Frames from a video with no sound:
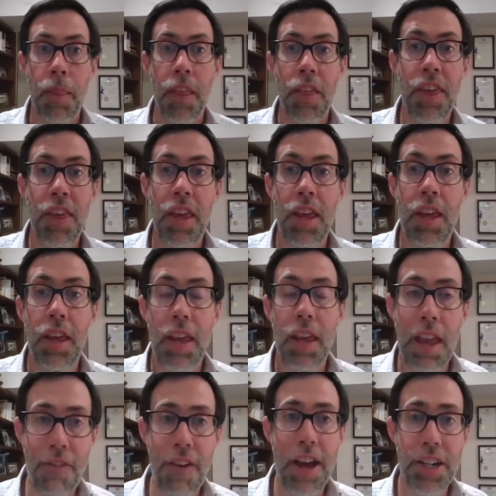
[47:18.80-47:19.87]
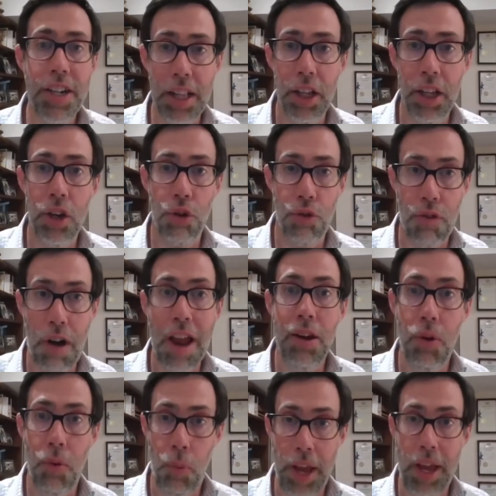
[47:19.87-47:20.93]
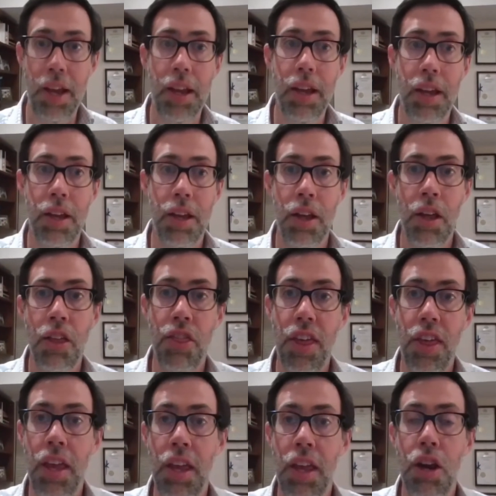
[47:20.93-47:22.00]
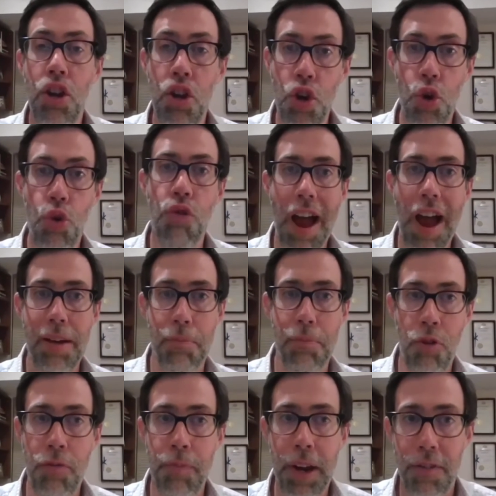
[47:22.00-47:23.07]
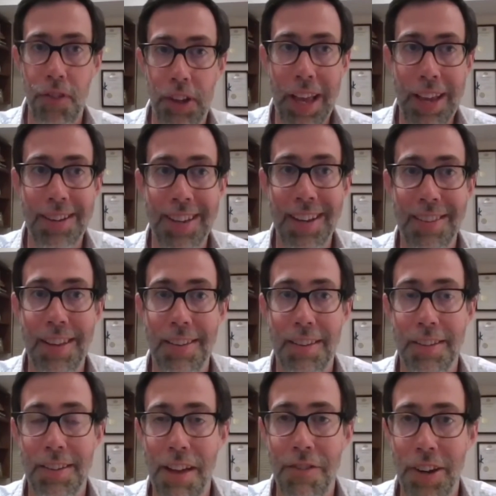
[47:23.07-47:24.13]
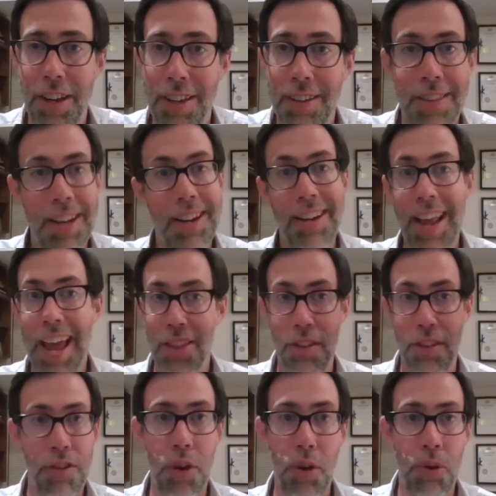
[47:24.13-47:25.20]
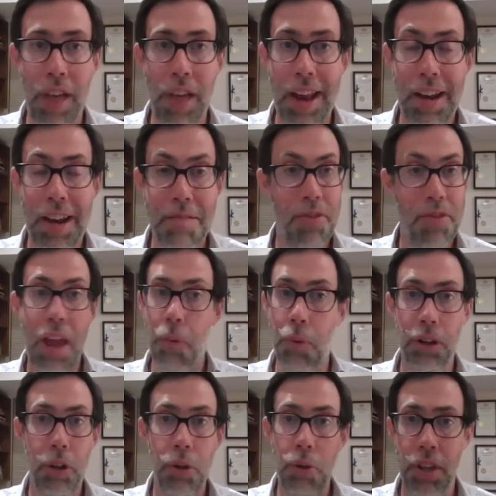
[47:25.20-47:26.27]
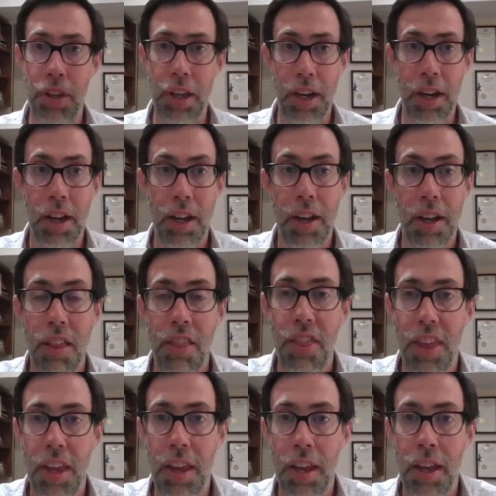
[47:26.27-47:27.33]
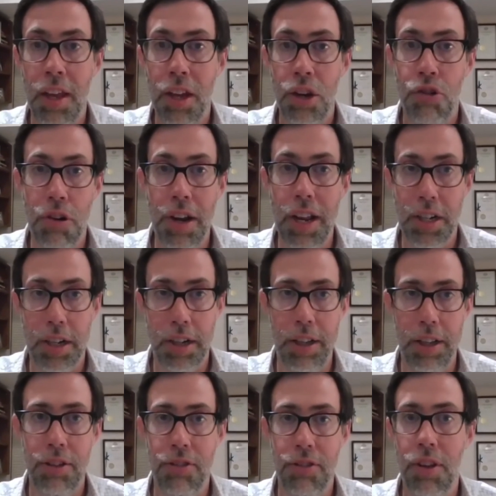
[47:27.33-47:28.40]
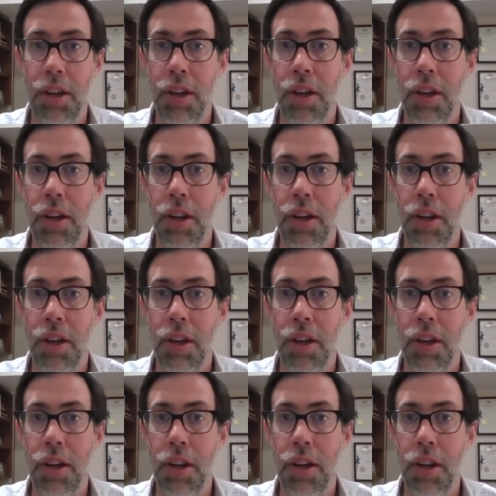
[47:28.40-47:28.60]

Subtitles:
The evangelical right wing, the new right movement of the late 60s and 70s, didn't take the view that they were losing the traditionalist